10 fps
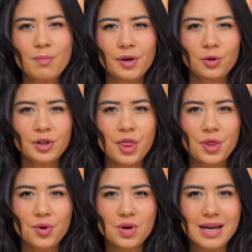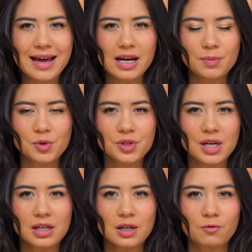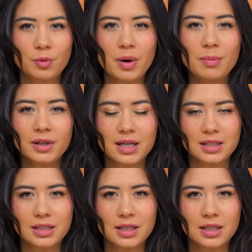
but only 38% of Republicans